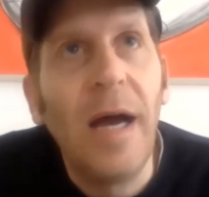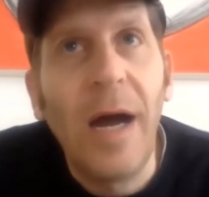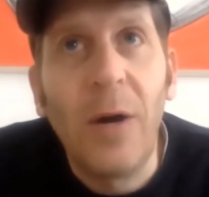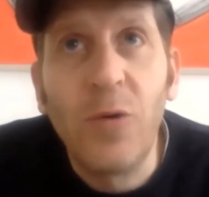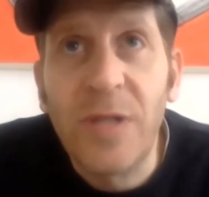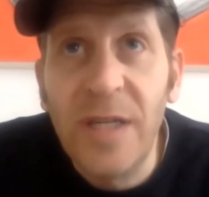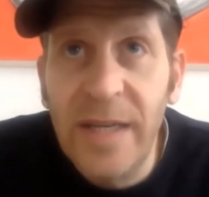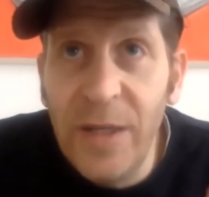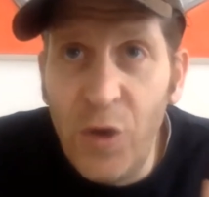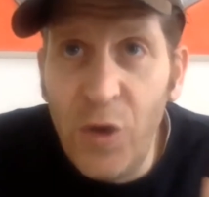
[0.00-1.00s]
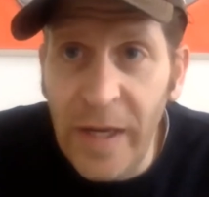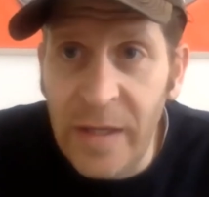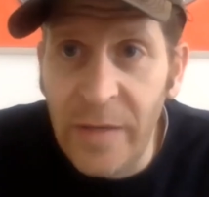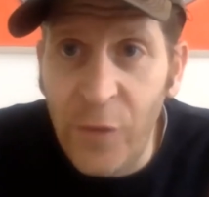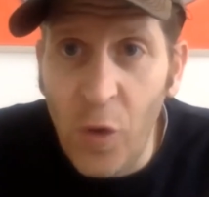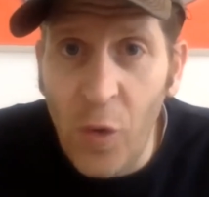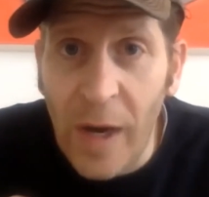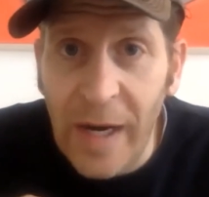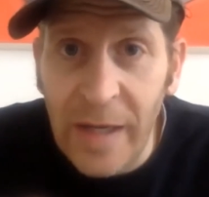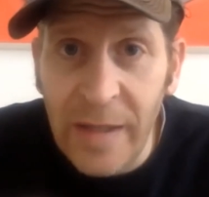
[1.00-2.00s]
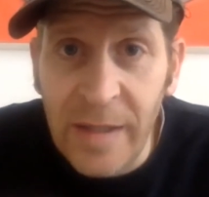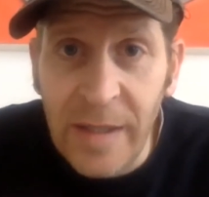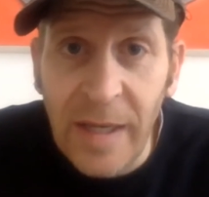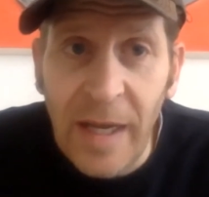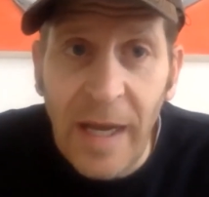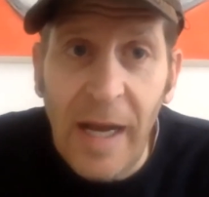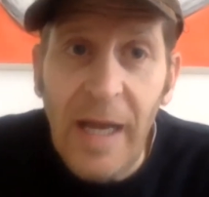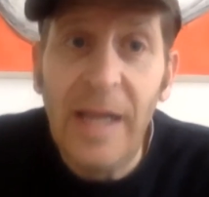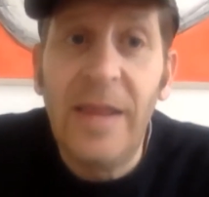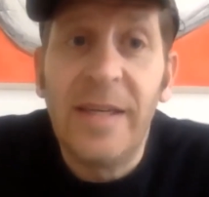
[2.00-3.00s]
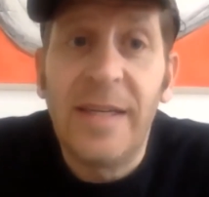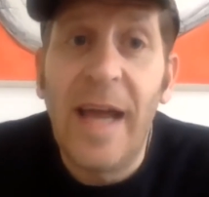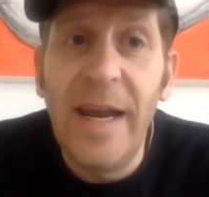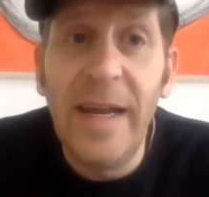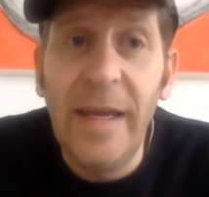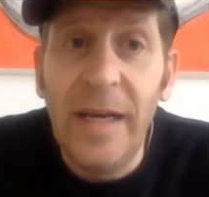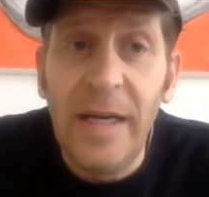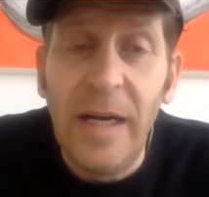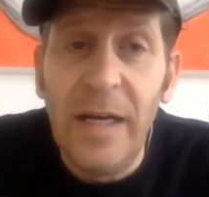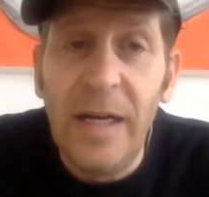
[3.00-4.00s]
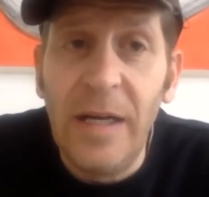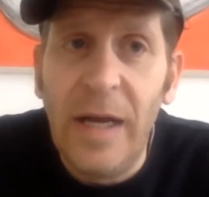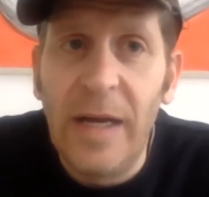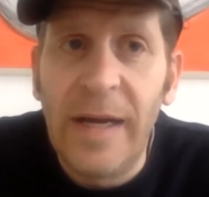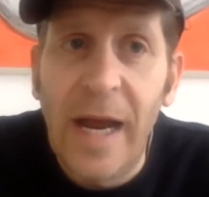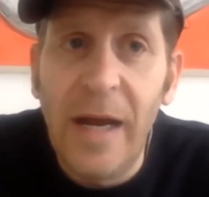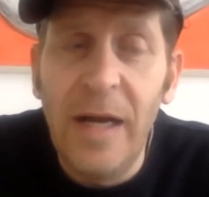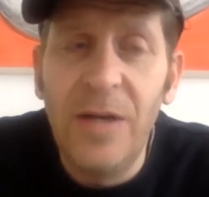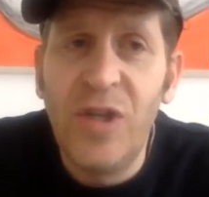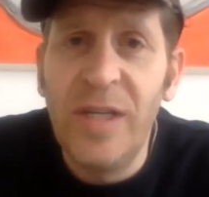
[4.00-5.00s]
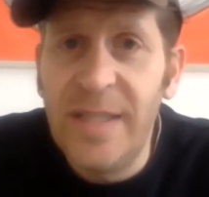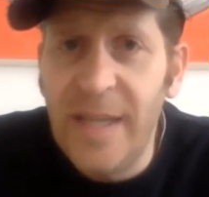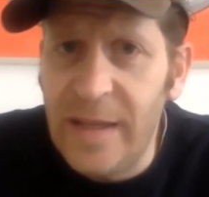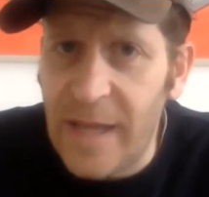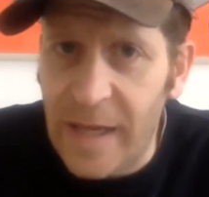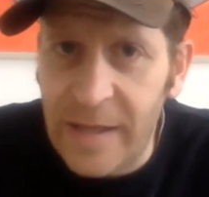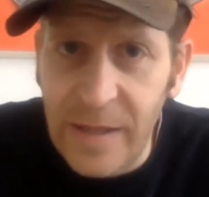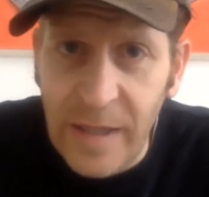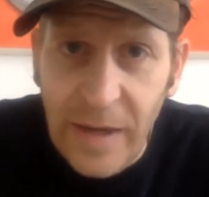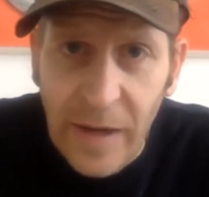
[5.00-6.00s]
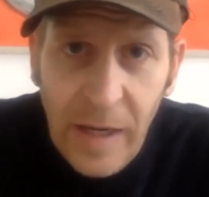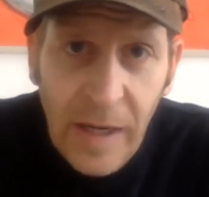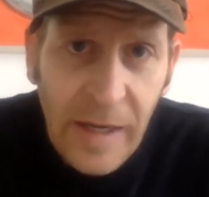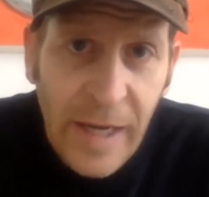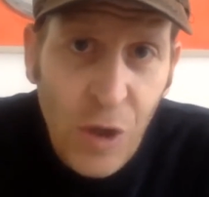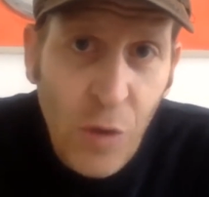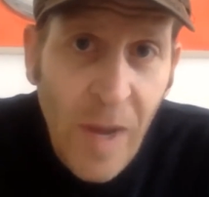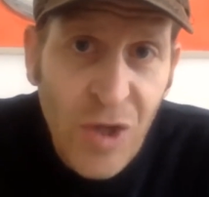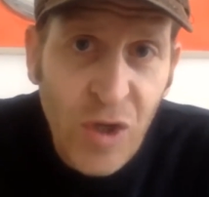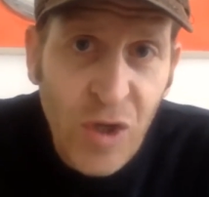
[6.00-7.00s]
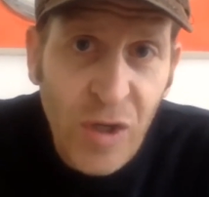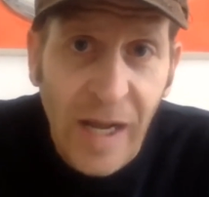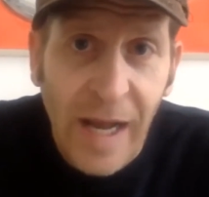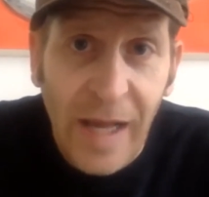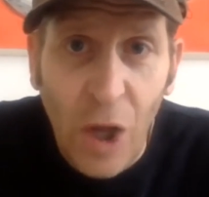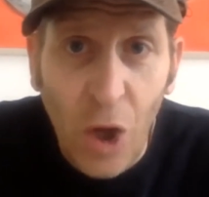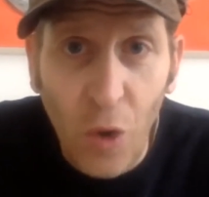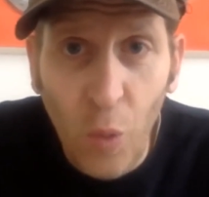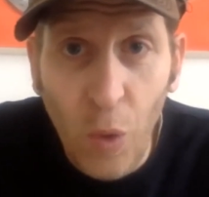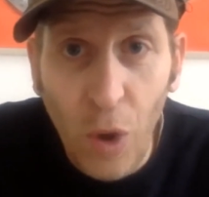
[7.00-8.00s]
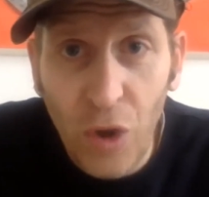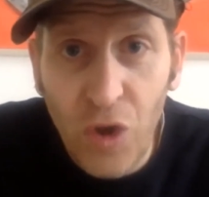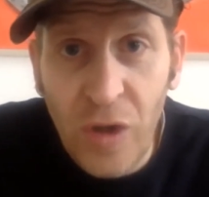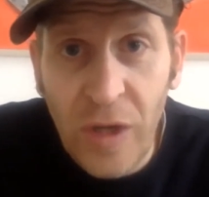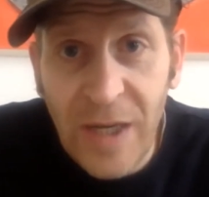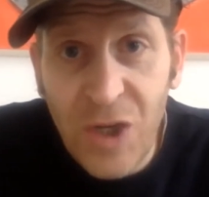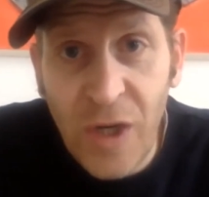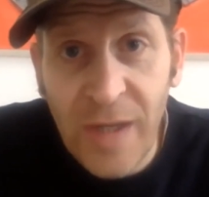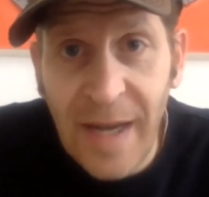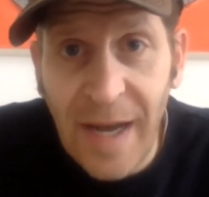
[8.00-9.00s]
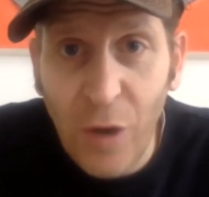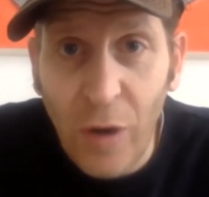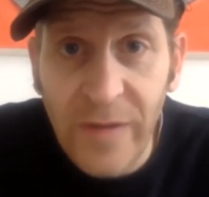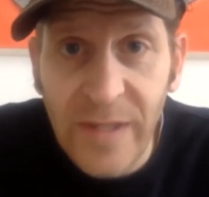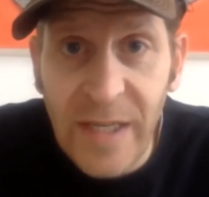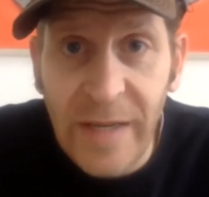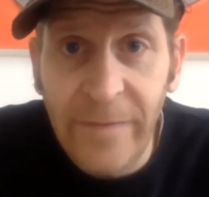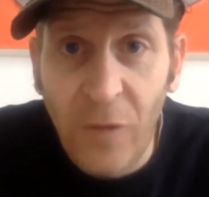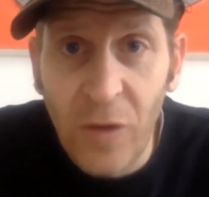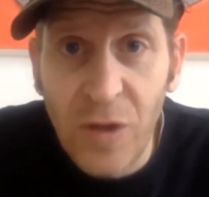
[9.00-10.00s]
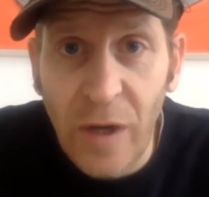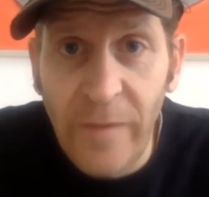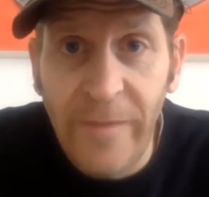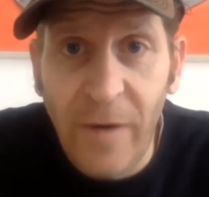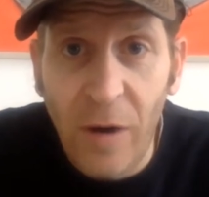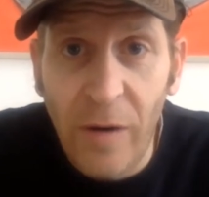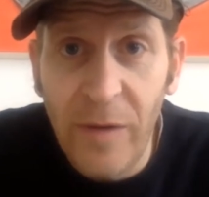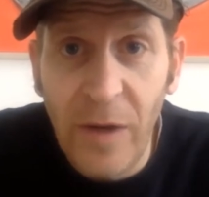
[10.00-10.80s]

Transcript: I was listening to an interview, and this lady, she said that can you imagine like the whole world has shut down obviously for, so far